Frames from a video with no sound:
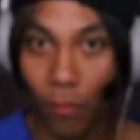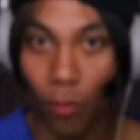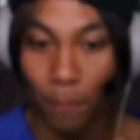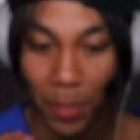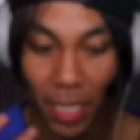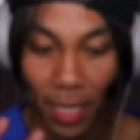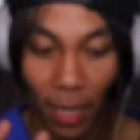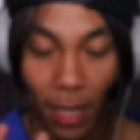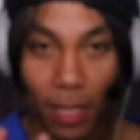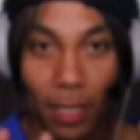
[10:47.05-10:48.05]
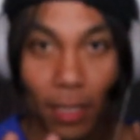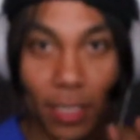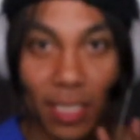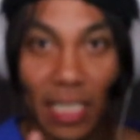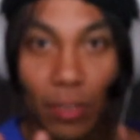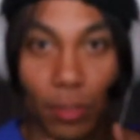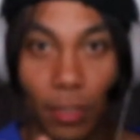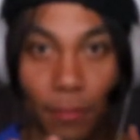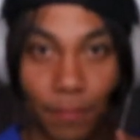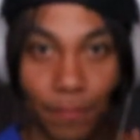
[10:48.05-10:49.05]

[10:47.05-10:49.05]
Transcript: for being sealed,